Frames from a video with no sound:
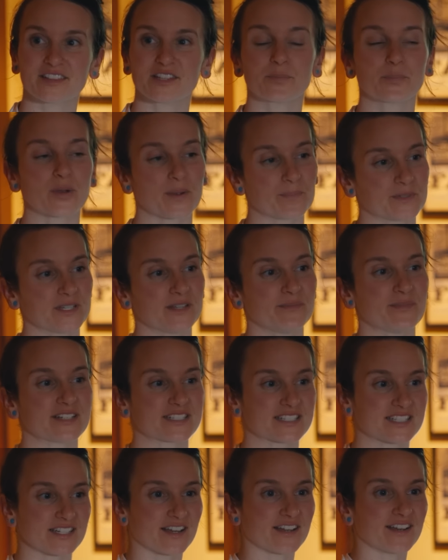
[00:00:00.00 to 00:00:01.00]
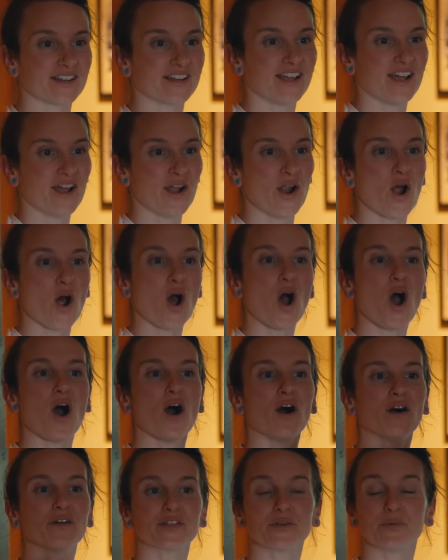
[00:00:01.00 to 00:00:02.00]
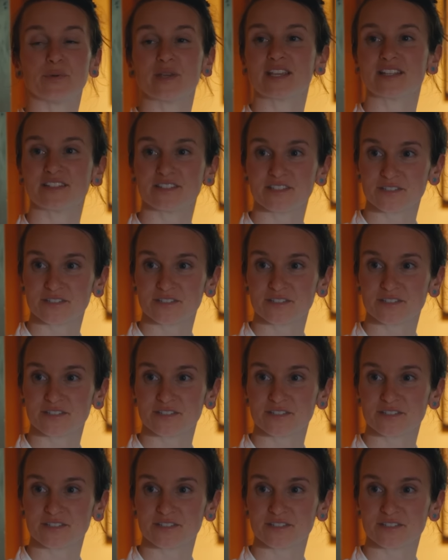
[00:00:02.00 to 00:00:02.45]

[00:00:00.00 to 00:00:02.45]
the prep team has done all that we can